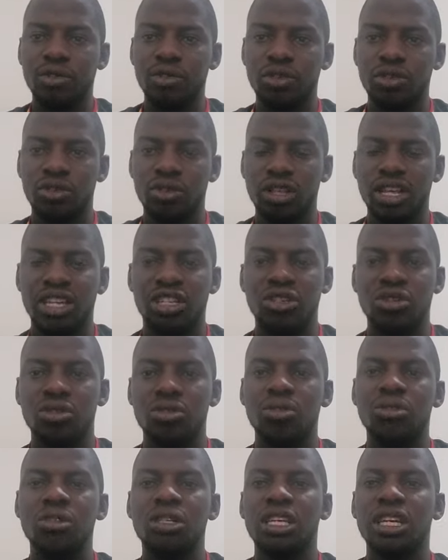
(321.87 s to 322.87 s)
so that you
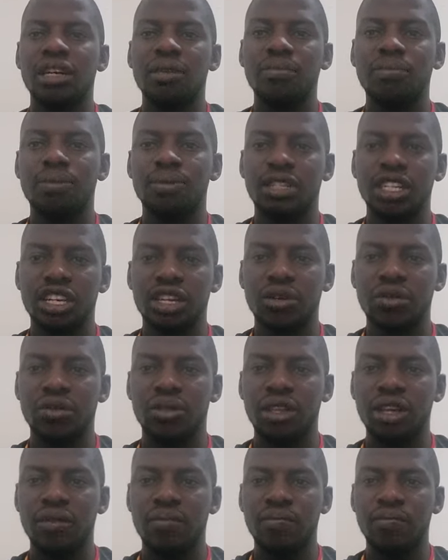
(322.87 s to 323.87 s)
don't keep checking
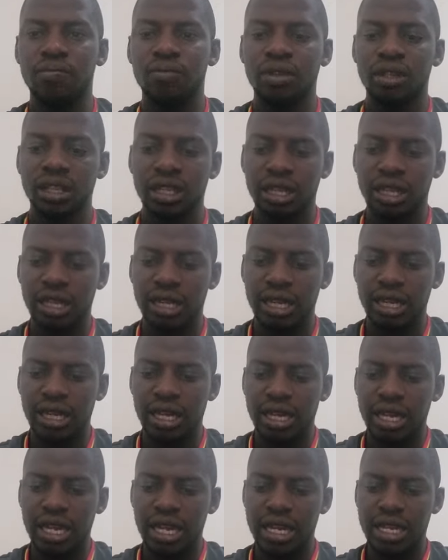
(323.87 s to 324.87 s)
on them.
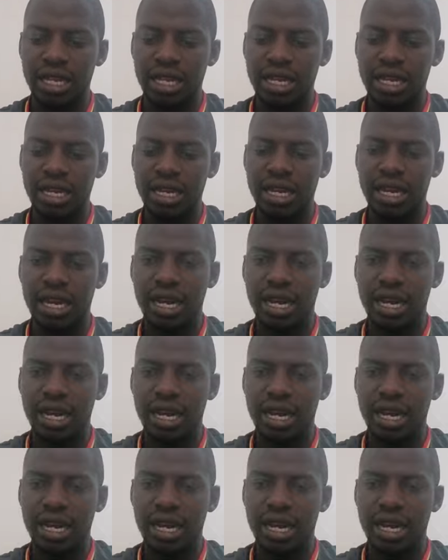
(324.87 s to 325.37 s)
And then